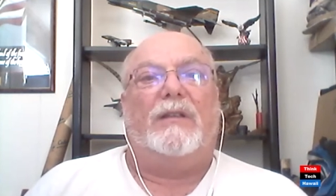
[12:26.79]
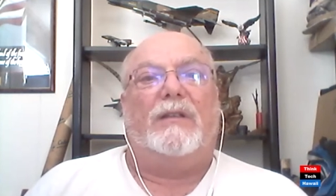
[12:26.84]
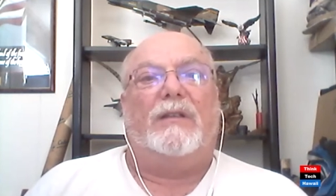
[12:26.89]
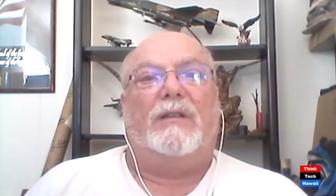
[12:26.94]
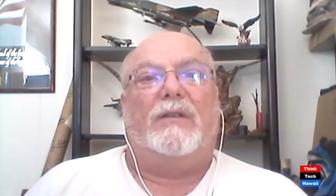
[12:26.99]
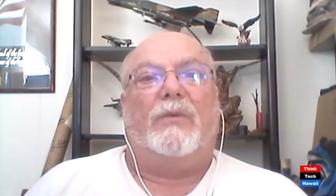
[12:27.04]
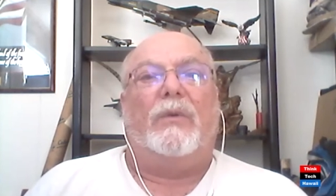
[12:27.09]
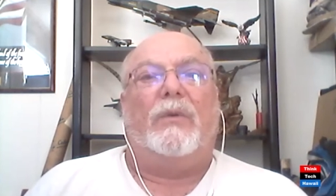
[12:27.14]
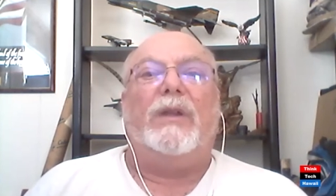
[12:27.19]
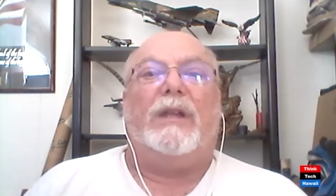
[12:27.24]

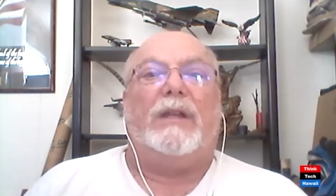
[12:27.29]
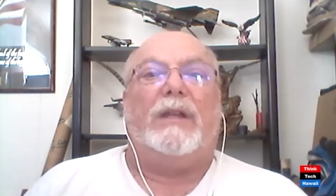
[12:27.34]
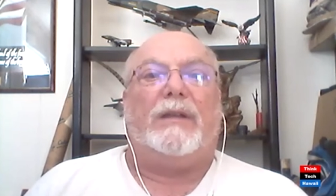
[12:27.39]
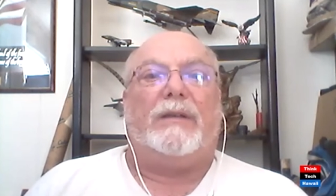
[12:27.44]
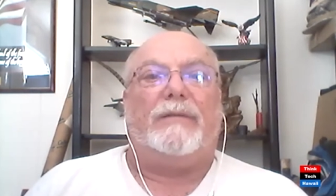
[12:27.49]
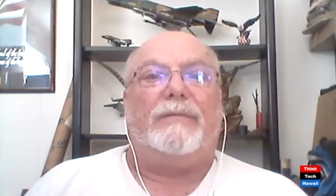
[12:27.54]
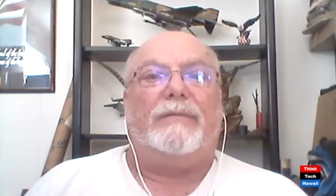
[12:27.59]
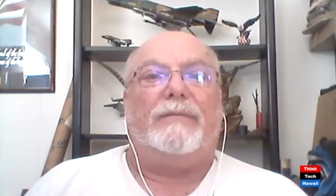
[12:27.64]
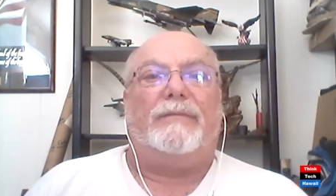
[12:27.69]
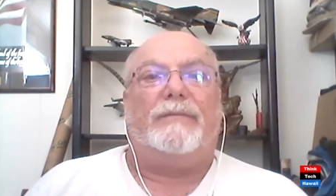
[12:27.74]
we didn't.
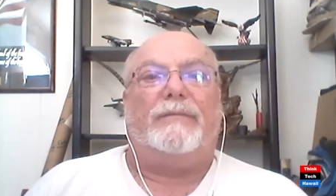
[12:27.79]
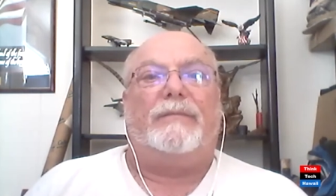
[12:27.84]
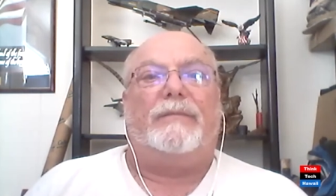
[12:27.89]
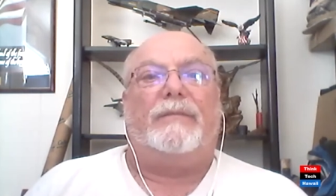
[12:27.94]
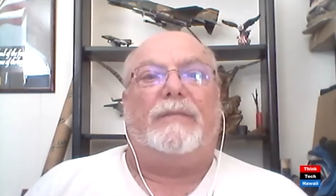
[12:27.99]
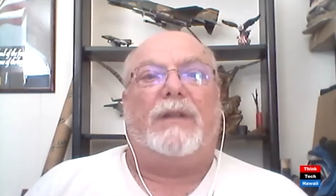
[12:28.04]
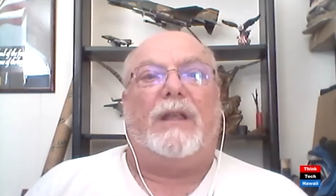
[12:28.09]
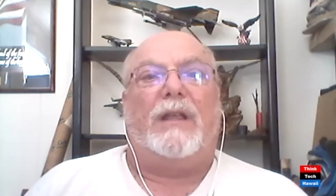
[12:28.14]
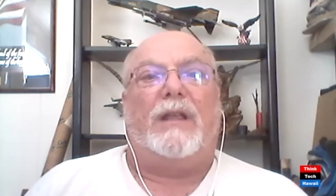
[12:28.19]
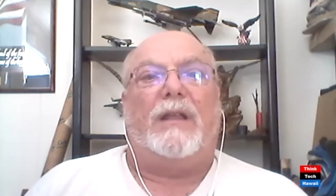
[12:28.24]

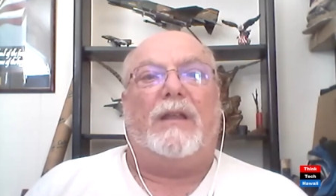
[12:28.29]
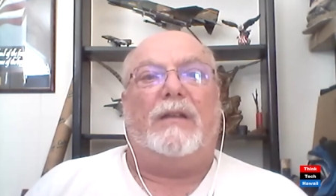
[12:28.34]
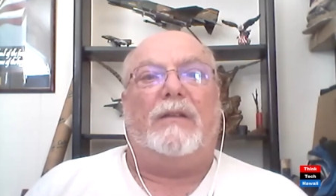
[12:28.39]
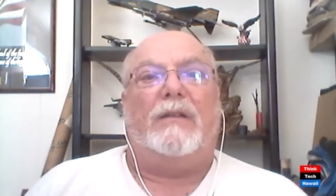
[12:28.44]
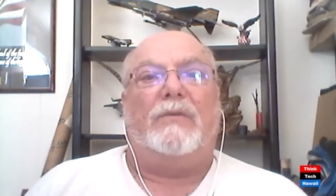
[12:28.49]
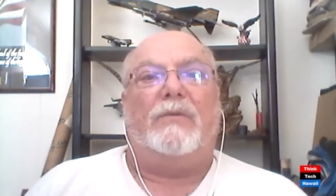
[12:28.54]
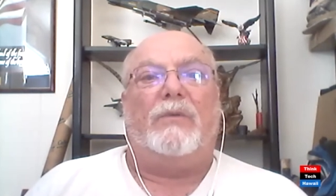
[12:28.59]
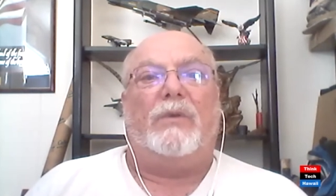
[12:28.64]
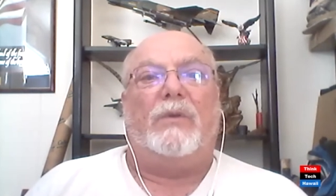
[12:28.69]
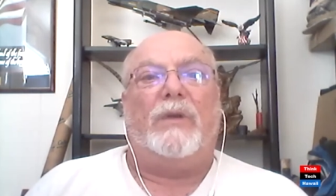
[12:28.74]
And
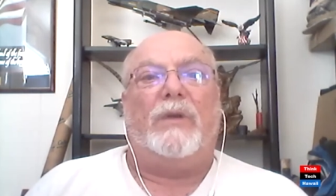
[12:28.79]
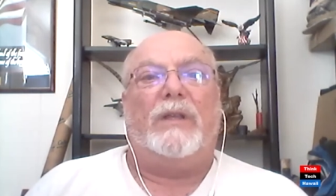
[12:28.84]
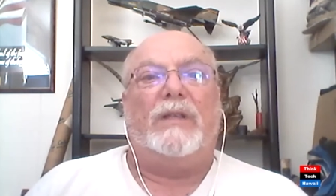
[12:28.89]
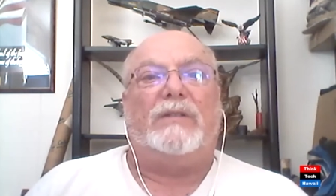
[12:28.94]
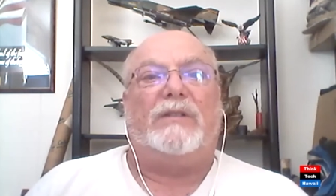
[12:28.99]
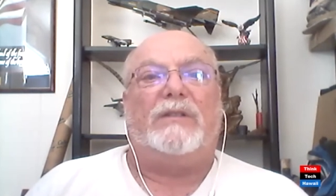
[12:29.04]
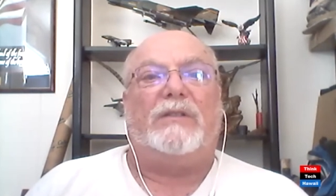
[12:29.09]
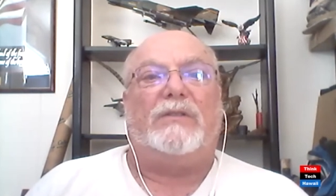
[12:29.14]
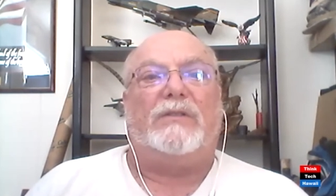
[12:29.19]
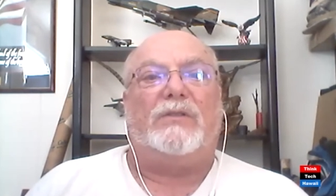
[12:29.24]
we
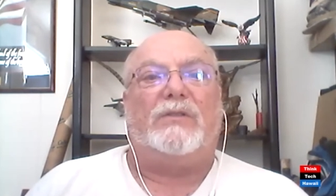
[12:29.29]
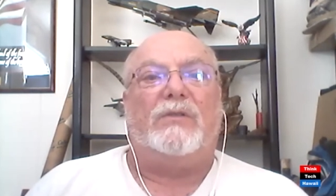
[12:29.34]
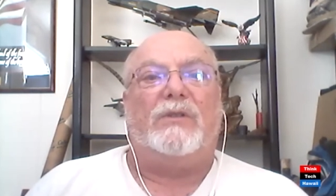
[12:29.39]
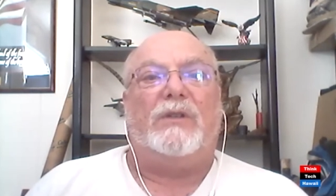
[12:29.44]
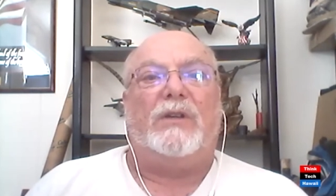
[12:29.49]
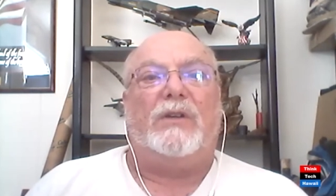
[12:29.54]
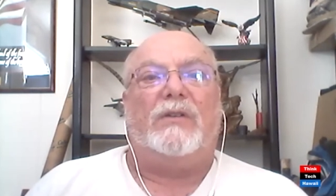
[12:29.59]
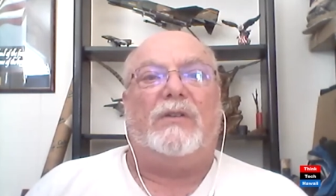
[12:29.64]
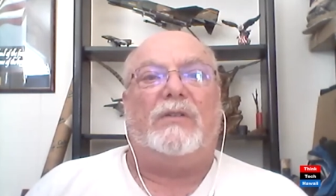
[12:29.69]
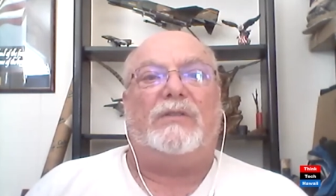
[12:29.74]
wasted 2
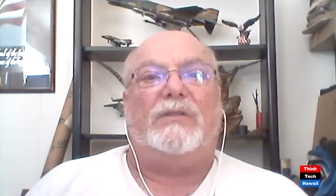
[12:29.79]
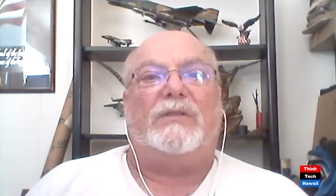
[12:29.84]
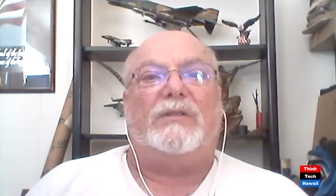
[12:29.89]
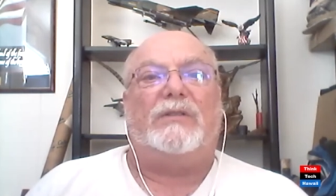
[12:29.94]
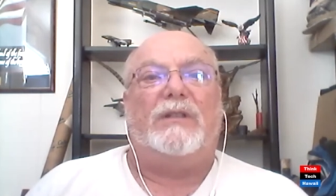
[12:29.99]
years